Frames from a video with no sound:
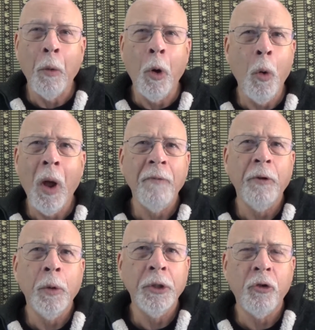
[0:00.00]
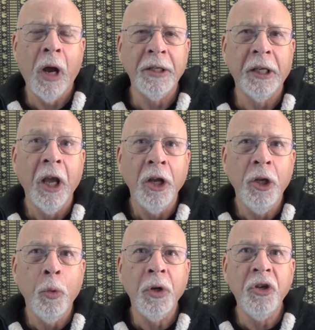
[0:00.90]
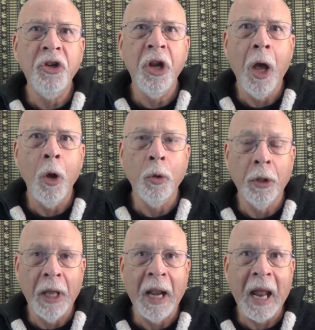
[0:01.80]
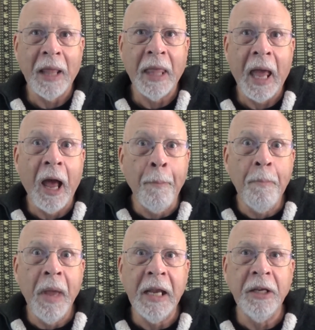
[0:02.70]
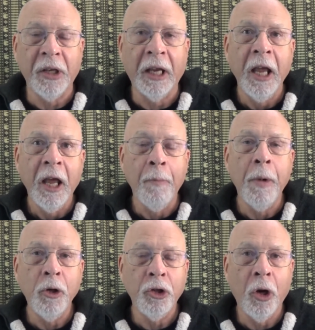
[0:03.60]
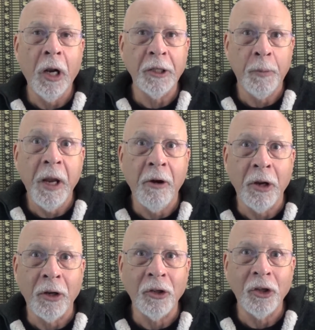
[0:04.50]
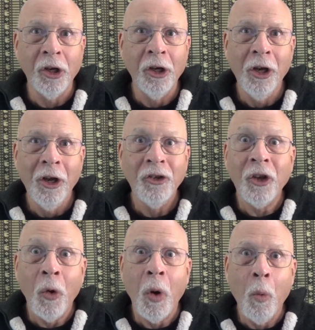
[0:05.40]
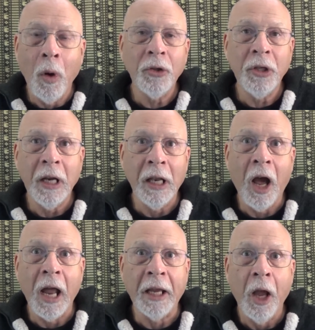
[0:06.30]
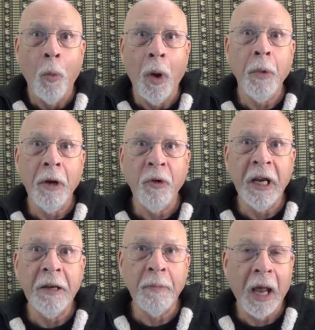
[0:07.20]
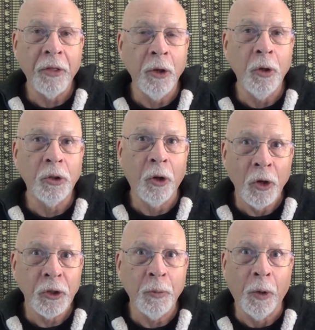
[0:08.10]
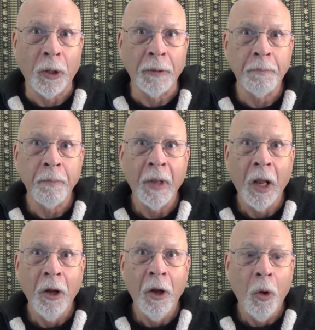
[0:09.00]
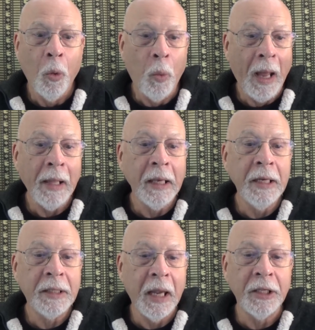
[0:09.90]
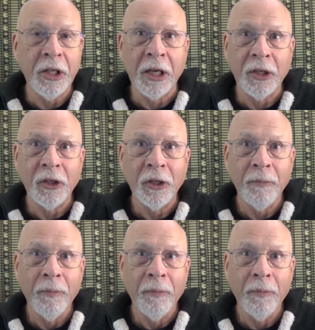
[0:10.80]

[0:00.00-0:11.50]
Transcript: whoever was writing, you would know that they had that amazing emotional experience. So what's it like when we read Matthew's Gospel? Well, he says this: